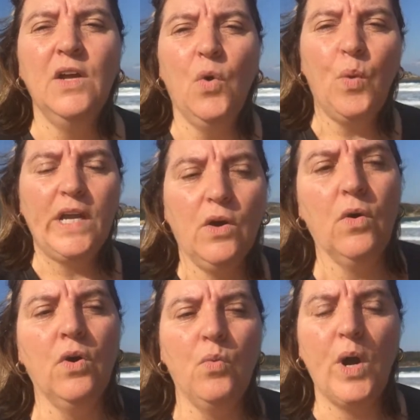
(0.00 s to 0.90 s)
we
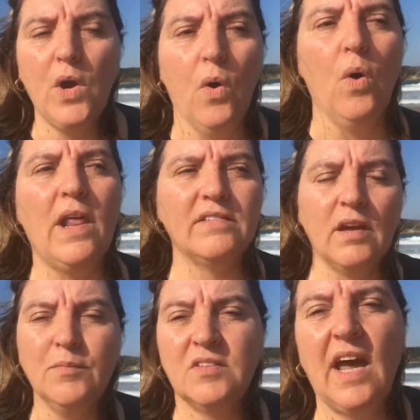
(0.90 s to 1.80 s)
all at
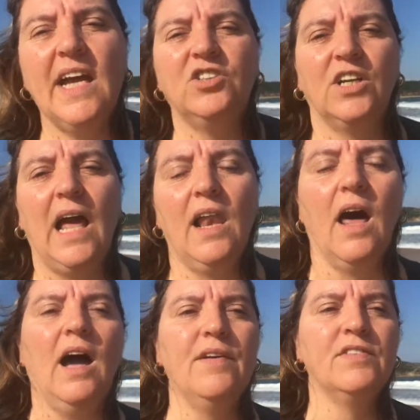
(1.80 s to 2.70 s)
some stage in our
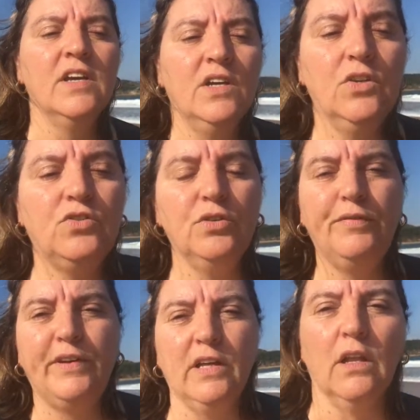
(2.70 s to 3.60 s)
lives do
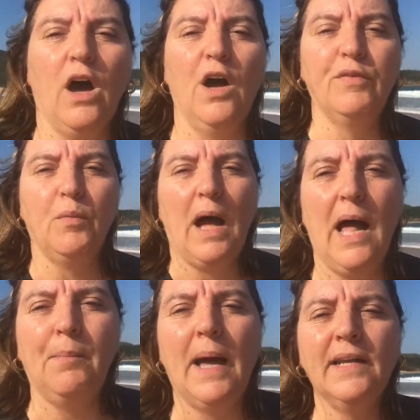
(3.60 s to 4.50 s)
feel
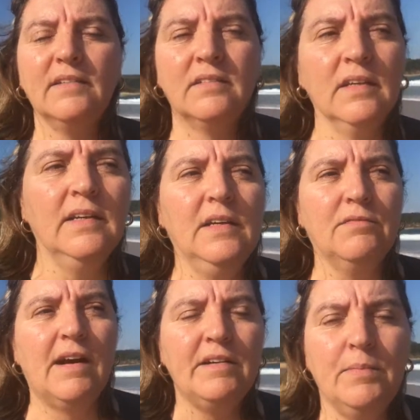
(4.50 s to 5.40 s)
overwhelmed, and it's
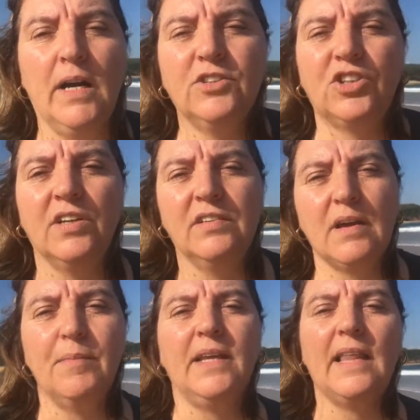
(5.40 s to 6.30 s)
very much
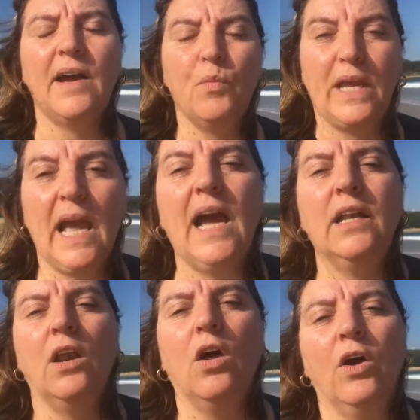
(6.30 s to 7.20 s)
something that we
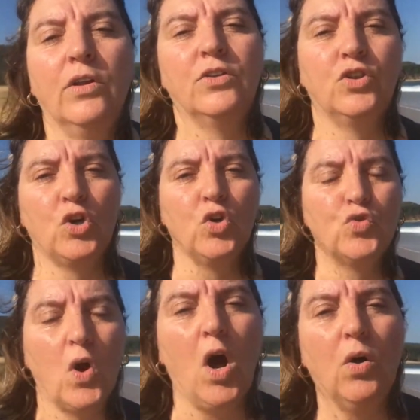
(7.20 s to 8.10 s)
can learn to
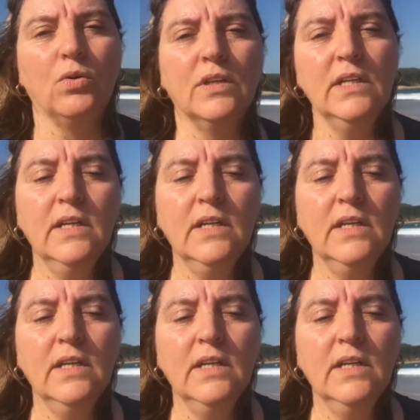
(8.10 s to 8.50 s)
control.